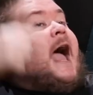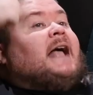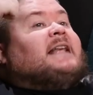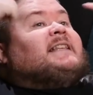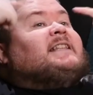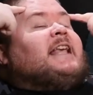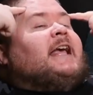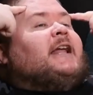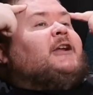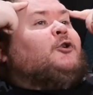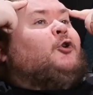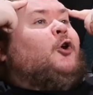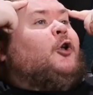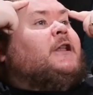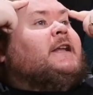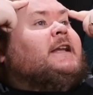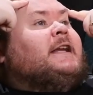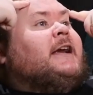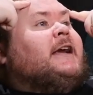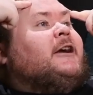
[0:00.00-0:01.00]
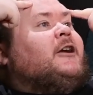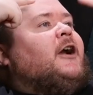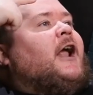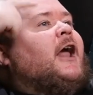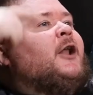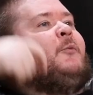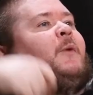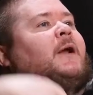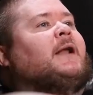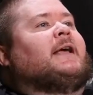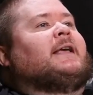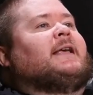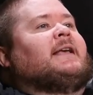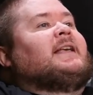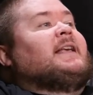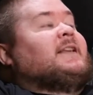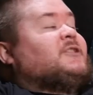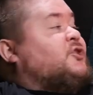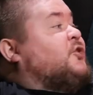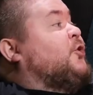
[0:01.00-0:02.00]
I said it all in here and I went like, do
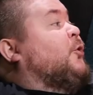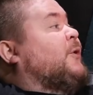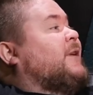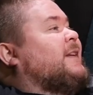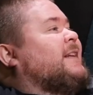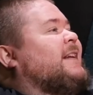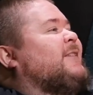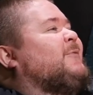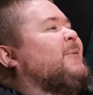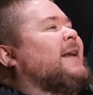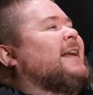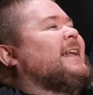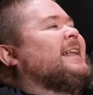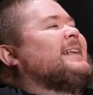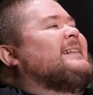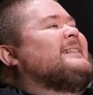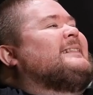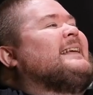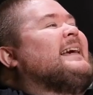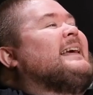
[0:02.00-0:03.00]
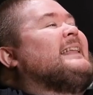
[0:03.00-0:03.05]
you know what I did? I went like this,